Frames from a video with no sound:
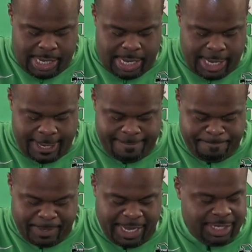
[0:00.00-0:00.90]

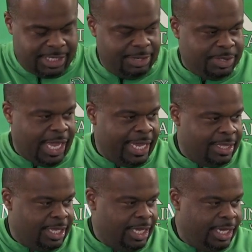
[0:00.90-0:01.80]
Kind of seems like
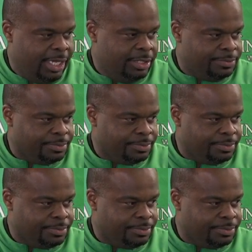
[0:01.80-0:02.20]
the